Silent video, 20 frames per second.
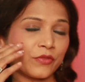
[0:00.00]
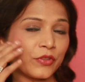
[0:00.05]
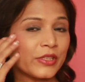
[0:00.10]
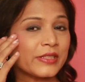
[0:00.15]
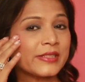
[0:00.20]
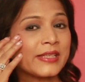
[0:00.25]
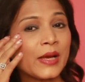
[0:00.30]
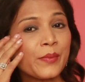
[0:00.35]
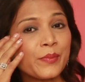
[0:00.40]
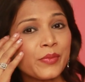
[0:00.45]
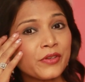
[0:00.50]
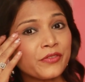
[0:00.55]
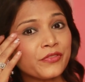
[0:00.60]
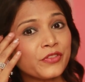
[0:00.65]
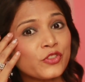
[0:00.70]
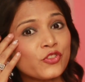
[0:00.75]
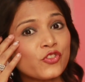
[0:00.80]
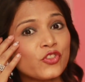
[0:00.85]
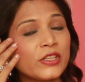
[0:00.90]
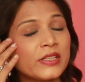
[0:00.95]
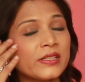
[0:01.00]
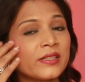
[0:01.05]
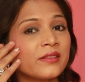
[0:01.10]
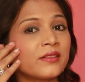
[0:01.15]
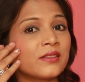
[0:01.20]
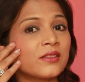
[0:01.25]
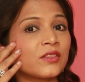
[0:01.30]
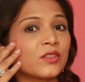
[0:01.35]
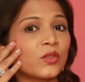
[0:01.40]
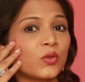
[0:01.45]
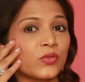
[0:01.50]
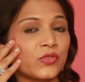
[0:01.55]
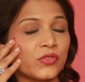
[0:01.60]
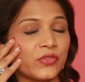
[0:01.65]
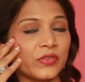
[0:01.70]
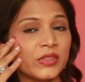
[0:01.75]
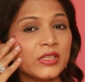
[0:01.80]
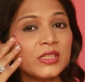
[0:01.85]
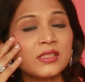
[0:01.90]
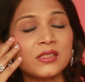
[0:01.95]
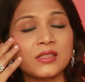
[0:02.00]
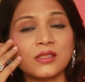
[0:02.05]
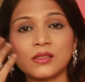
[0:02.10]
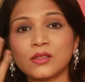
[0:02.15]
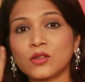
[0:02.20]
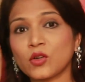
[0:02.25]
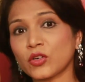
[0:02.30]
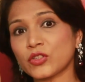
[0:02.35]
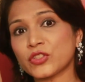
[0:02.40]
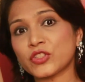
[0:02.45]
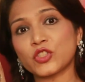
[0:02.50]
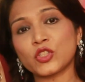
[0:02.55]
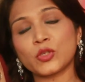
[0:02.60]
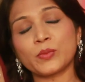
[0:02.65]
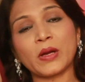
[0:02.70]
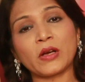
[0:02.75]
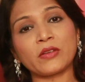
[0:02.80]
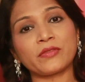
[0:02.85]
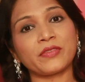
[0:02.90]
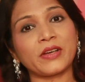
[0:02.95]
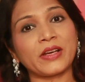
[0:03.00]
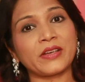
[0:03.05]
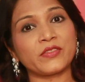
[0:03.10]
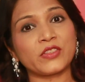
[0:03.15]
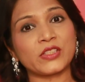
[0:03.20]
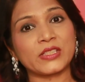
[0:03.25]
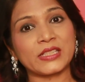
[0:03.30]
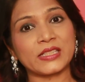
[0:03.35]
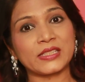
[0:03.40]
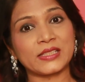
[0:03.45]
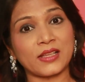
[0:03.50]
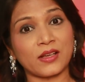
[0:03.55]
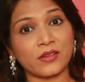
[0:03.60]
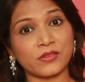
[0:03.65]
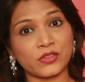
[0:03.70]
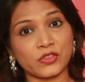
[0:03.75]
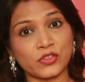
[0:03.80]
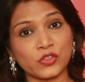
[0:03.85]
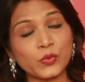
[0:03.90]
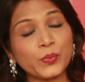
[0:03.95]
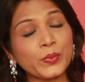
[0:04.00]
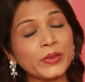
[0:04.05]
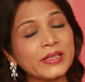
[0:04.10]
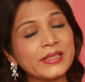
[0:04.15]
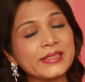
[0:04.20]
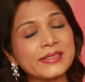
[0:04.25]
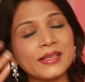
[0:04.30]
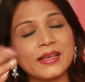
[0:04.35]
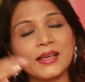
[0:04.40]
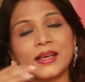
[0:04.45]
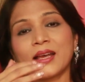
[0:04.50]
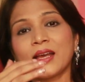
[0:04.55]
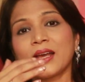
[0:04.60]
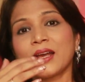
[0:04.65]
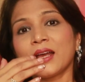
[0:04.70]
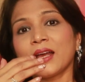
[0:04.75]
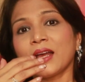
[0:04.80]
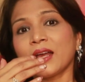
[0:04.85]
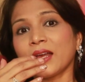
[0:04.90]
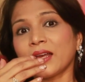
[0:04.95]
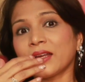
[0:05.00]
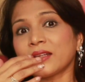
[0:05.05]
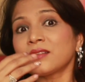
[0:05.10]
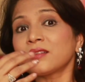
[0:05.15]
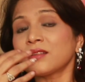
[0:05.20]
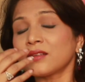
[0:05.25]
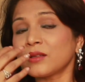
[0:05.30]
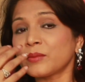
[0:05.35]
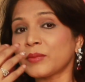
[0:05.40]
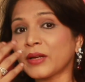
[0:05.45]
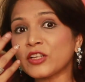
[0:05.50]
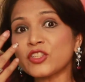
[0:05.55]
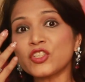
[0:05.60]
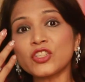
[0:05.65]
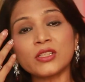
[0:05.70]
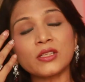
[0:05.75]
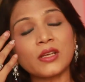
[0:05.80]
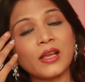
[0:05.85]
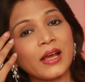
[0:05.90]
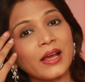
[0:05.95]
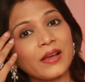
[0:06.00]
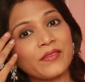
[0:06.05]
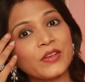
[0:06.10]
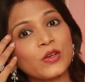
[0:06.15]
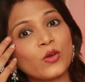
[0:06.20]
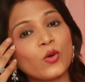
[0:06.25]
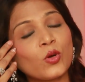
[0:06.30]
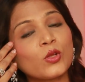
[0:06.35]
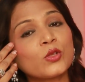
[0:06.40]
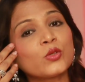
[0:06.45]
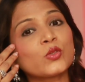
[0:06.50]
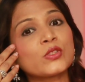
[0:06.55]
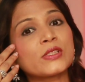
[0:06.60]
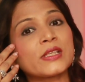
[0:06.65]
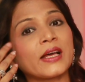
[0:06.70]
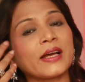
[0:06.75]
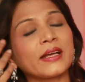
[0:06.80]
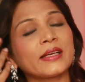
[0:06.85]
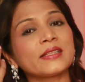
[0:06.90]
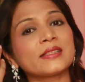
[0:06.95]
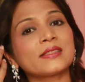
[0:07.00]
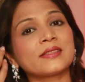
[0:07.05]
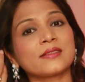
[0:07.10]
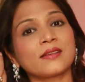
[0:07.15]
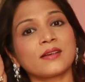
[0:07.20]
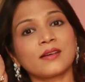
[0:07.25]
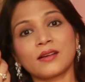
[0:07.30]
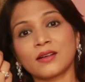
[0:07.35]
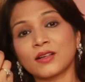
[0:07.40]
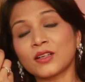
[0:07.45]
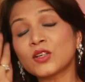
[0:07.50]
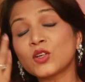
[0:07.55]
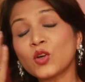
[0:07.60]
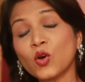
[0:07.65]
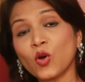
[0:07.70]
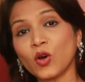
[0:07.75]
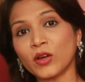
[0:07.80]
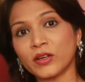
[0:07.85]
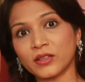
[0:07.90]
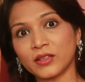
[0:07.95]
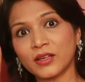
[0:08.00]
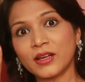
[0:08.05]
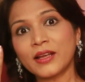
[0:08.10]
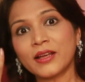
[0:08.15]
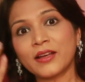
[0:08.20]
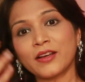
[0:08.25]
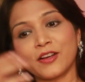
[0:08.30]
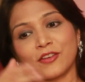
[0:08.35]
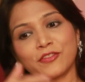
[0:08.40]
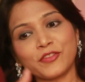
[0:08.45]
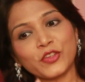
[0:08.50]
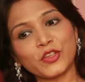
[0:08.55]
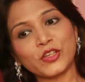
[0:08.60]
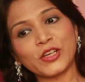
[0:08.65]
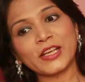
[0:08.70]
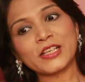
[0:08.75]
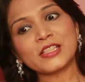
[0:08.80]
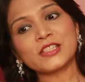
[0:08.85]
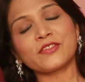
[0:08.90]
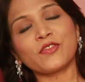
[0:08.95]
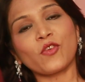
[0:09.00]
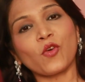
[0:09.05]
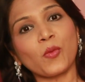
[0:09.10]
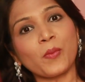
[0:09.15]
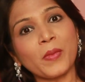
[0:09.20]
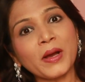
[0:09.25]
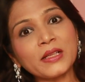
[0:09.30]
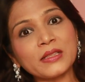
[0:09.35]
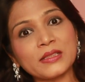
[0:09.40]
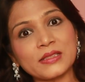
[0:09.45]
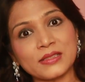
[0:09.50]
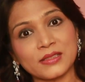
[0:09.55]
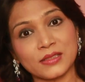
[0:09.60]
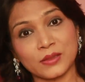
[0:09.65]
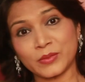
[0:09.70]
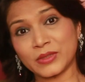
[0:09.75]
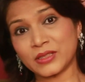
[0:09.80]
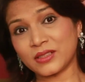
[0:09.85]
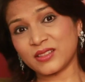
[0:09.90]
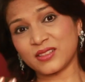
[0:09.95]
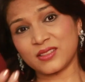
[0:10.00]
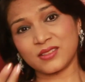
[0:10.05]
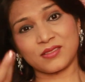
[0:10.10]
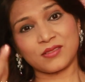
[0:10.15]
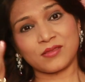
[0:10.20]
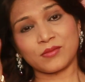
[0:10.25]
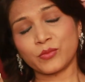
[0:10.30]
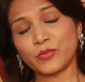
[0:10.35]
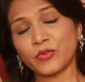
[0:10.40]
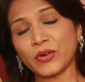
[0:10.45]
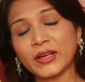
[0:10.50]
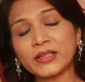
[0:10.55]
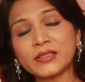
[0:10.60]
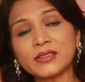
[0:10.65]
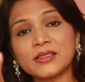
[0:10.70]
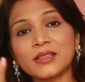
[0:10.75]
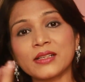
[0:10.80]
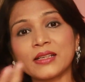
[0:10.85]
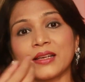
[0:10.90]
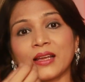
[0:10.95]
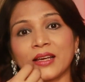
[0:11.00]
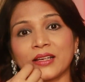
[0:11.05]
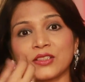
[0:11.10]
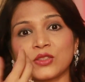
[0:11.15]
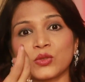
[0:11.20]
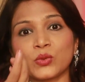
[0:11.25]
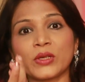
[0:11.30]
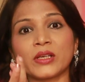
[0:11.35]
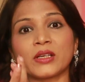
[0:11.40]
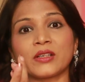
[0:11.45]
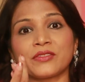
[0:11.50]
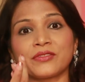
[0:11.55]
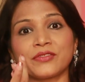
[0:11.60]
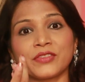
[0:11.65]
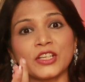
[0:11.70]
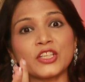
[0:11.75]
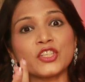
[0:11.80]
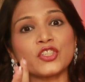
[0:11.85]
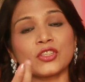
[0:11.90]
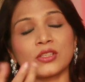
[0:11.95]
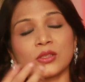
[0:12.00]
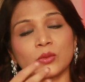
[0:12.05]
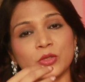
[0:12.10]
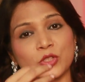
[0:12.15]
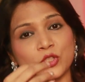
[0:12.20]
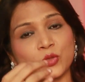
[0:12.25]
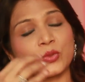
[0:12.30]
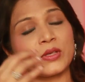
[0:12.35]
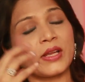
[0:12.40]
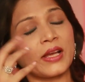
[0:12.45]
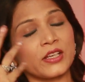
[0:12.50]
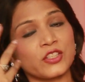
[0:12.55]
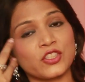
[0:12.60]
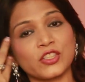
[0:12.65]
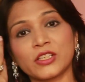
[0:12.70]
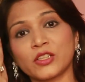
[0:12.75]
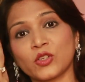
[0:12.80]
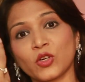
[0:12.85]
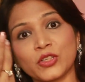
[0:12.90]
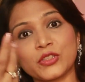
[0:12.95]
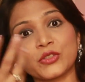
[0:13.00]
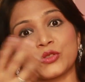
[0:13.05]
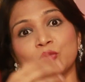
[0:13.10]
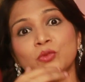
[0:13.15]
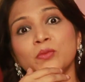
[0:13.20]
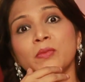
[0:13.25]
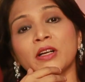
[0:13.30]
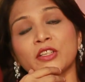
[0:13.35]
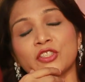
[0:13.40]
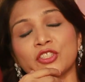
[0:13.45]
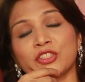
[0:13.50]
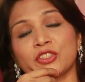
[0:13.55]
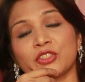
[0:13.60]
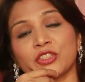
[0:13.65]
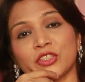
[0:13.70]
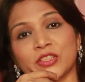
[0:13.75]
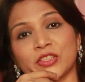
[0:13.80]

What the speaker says: example, if you're treating the crow's feet, it will cost you about 5 to 6,000 rupees. And imagine having all those lines gone for the next 4 months. I mean, it's practically like doing a facial, which would actually not do much to your